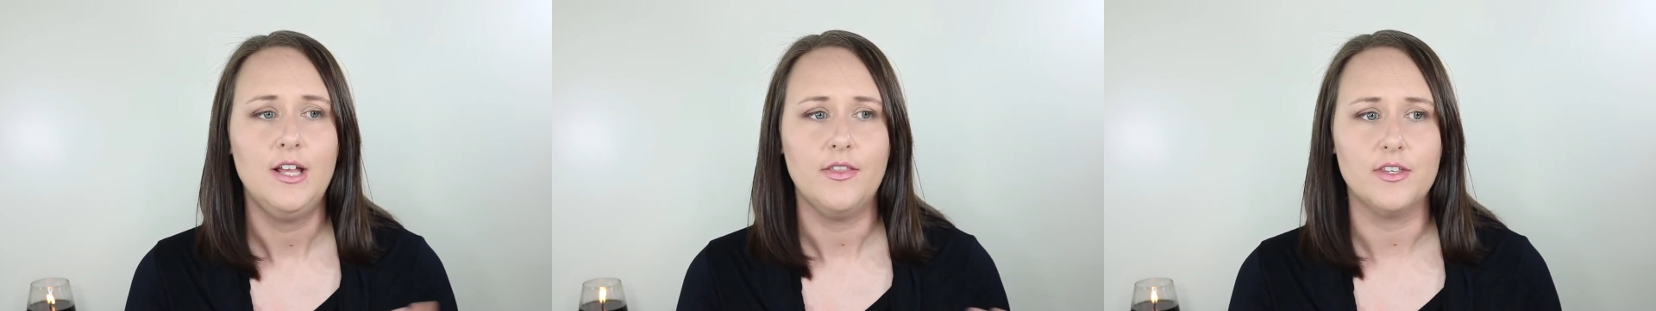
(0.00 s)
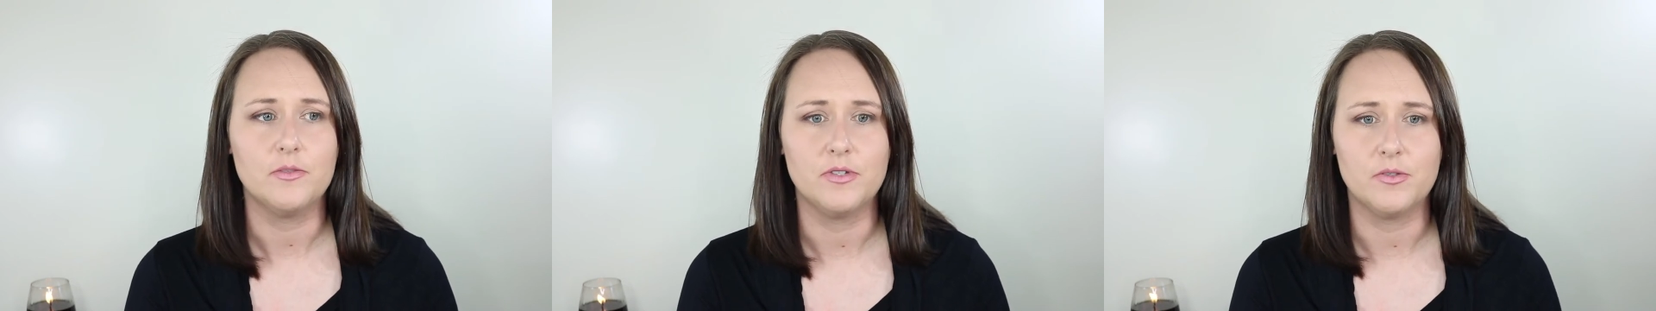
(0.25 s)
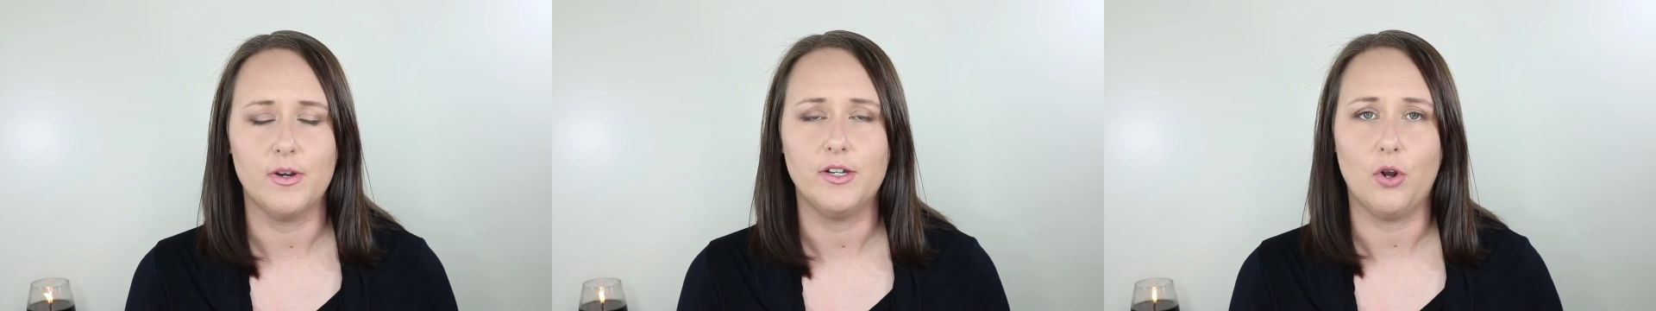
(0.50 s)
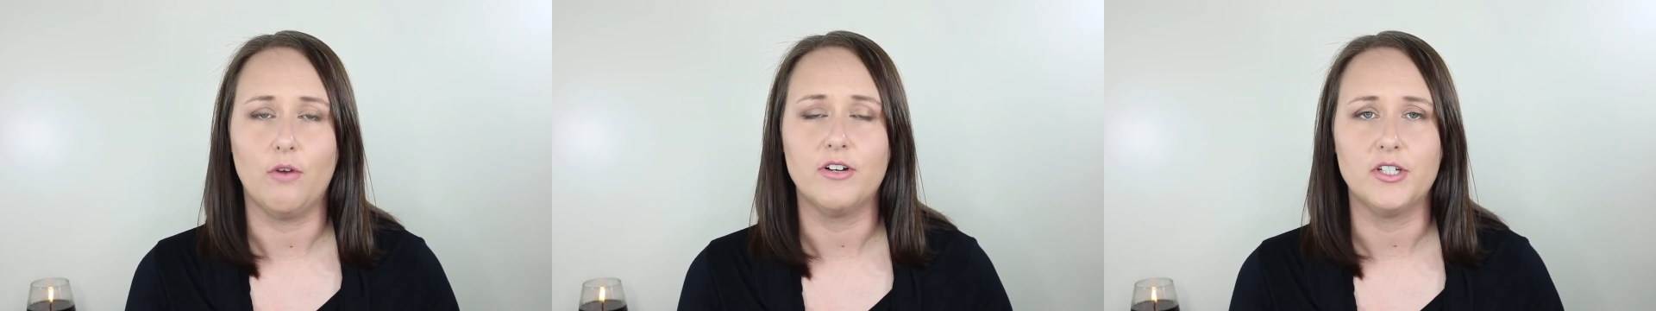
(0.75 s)
this was
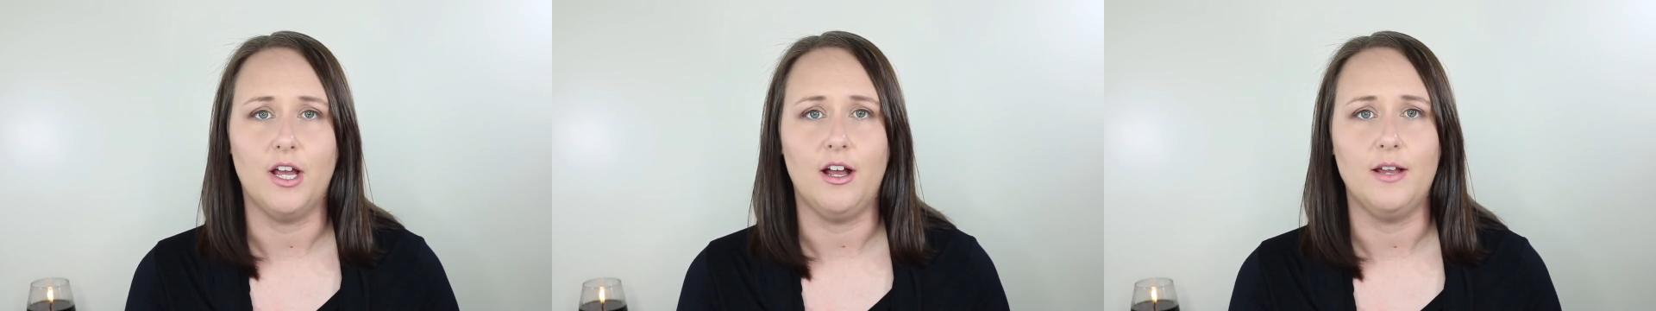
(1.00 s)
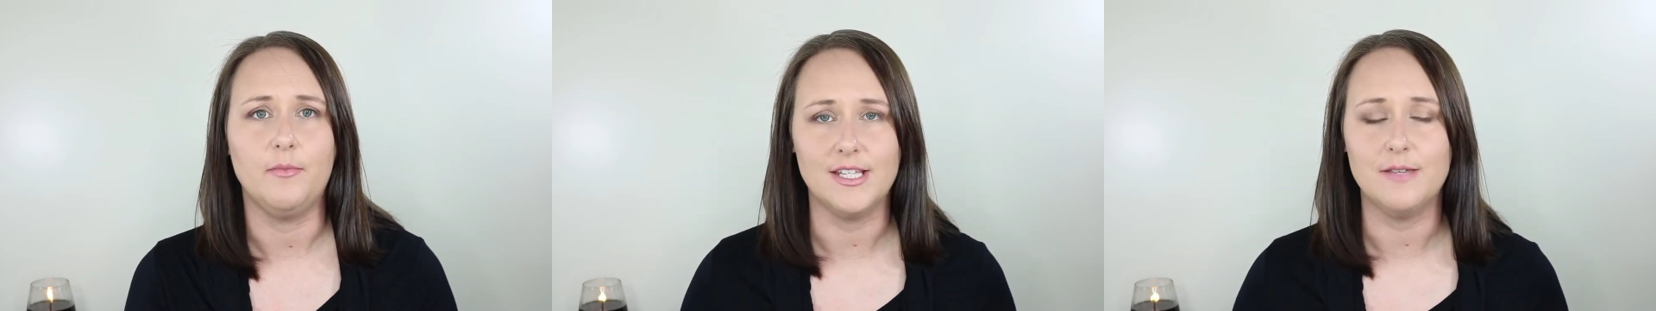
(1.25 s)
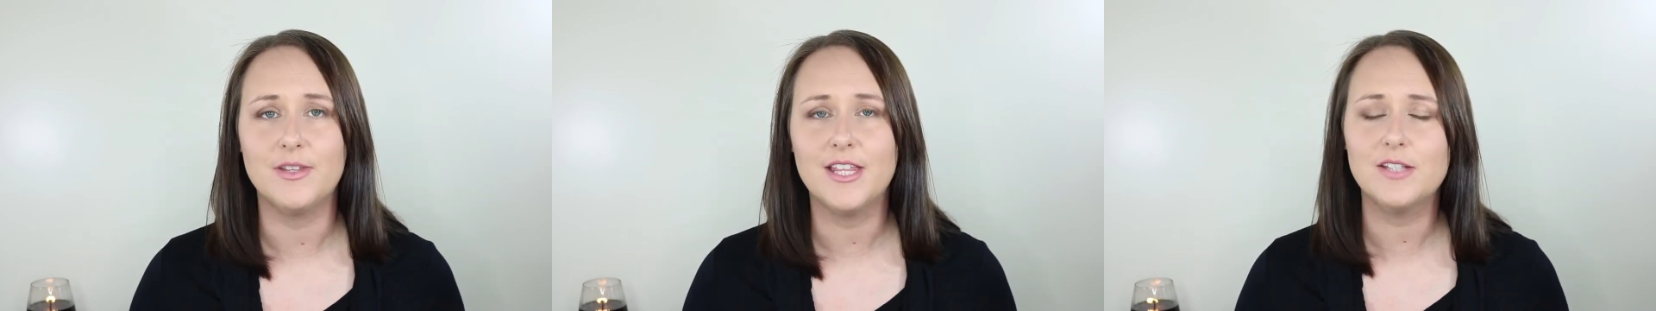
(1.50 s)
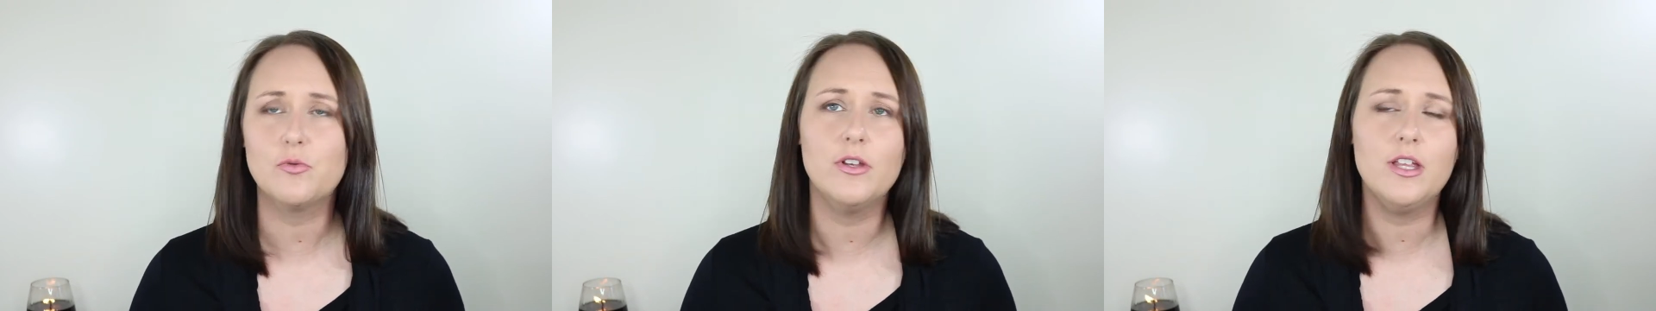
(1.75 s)
written over time. But
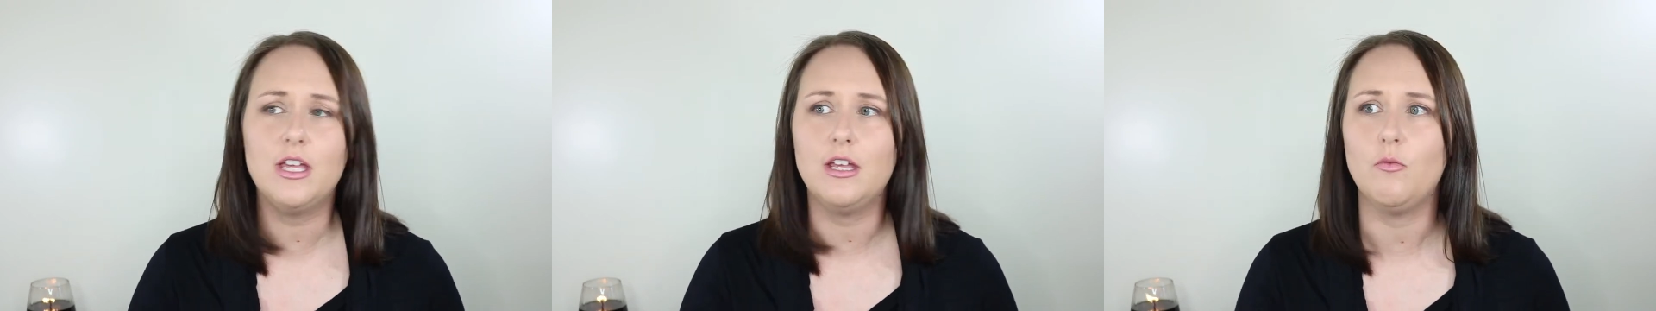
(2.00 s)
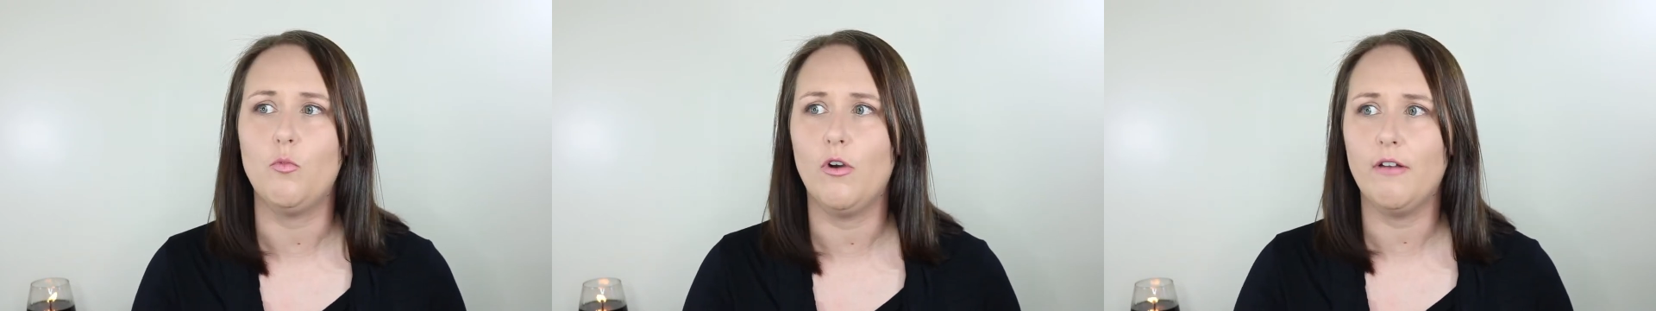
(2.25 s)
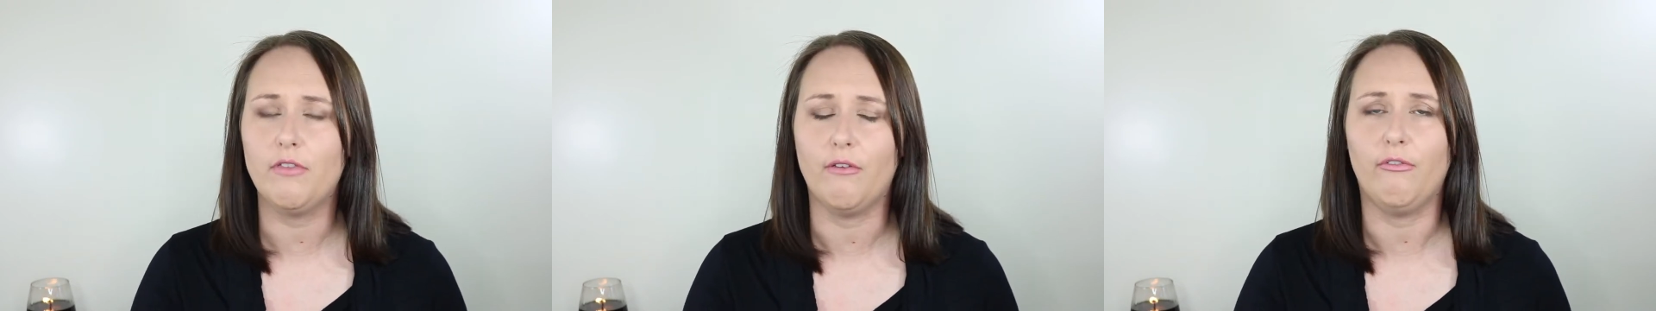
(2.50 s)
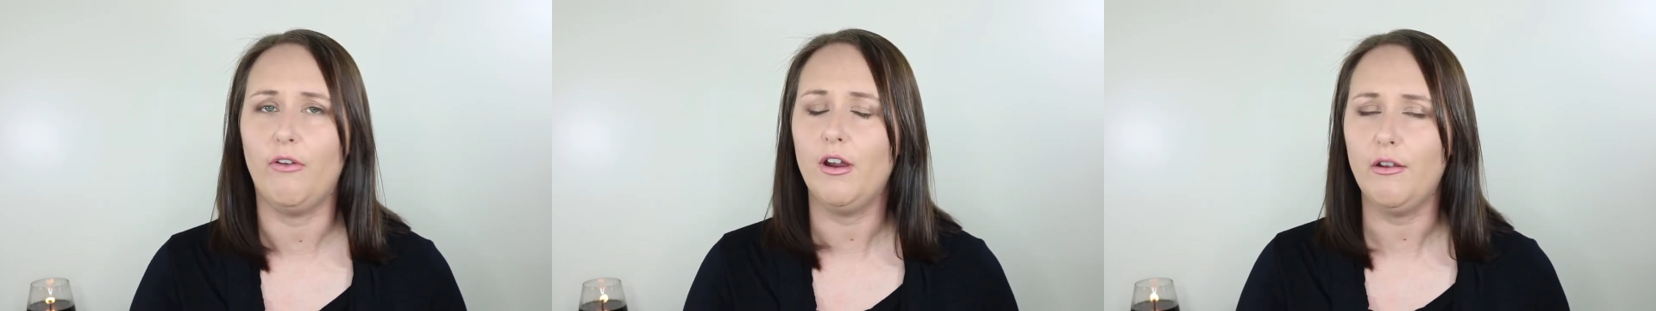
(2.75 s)
that's really one of the
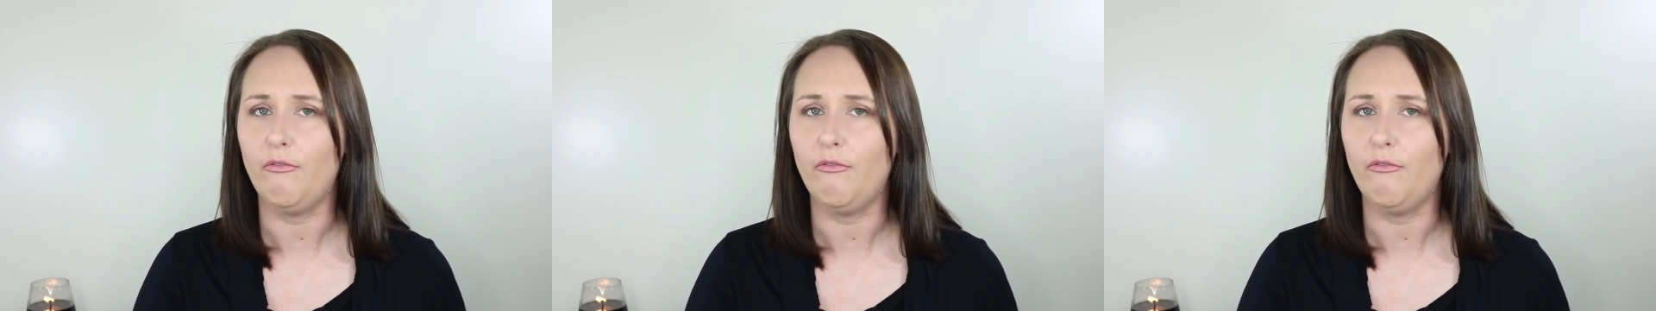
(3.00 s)
very